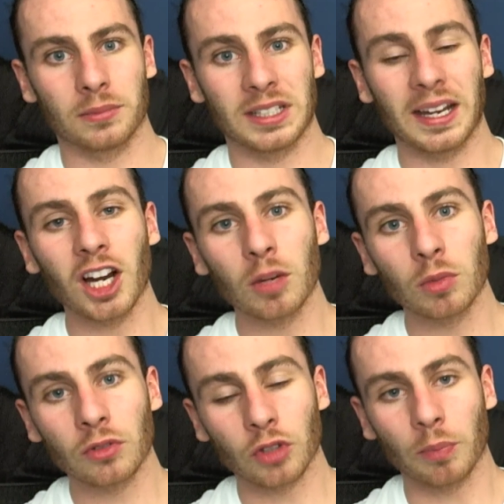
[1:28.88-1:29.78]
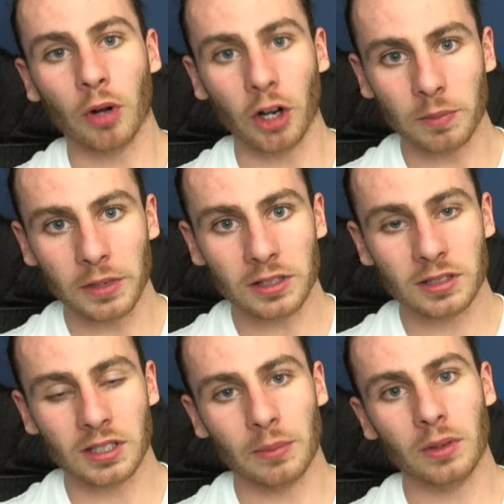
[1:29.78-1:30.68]
terrible for apartments.
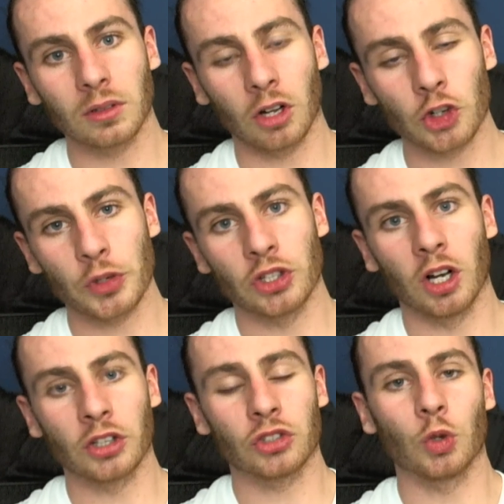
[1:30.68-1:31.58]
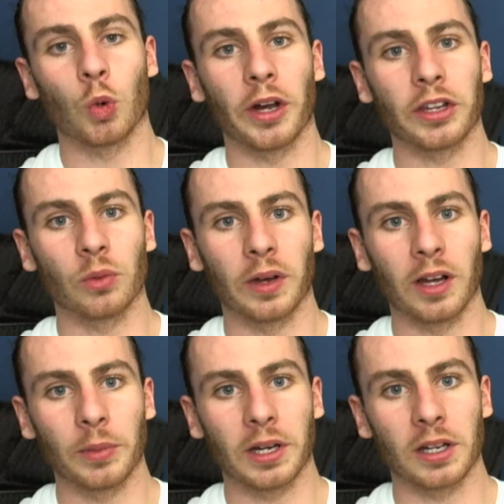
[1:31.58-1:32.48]
Some large breed dogs do quite
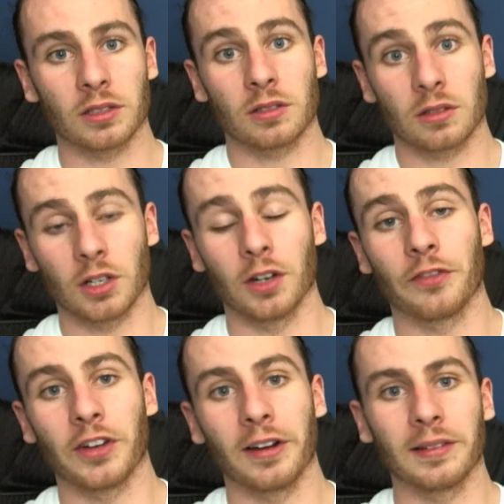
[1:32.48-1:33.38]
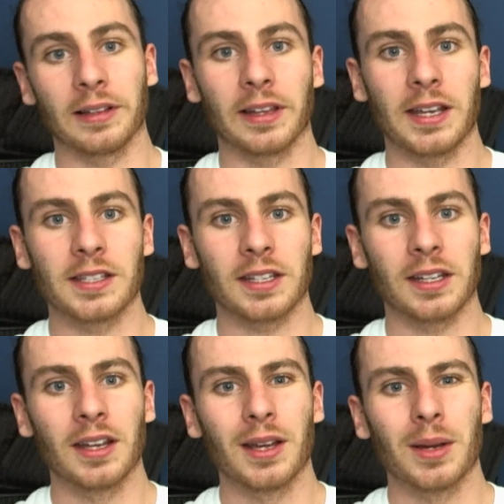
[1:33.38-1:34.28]
well because they're fairly
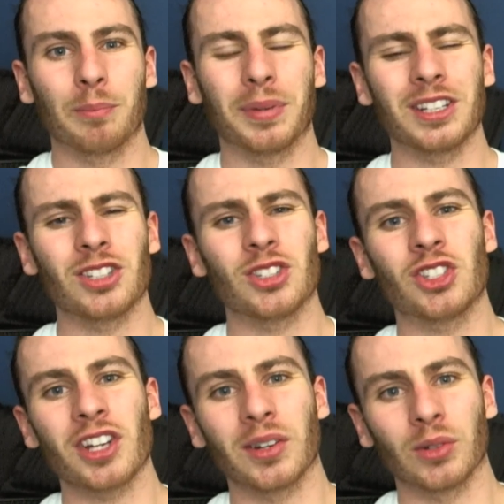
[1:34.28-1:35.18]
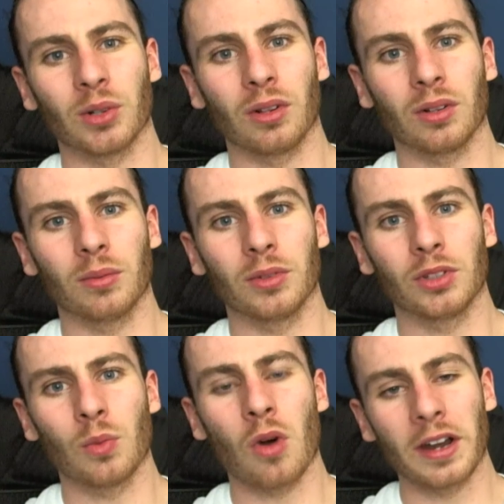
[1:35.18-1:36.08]
lazy. But in general,
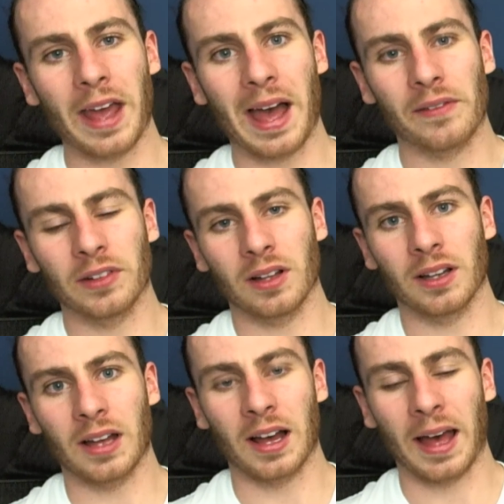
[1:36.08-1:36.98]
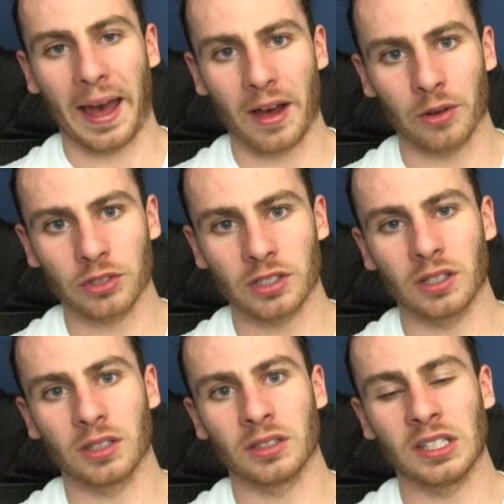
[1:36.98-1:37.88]
you want to have a house and
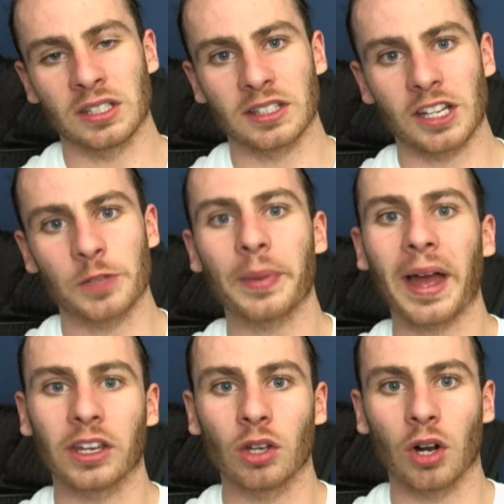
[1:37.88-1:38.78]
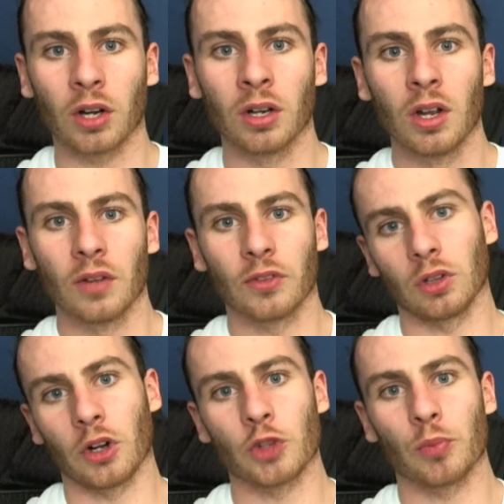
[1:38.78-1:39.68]
a decent sized backyard for
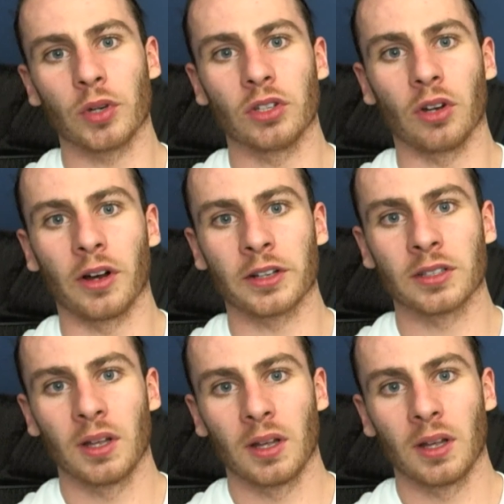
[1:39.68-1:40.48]
large breed dogs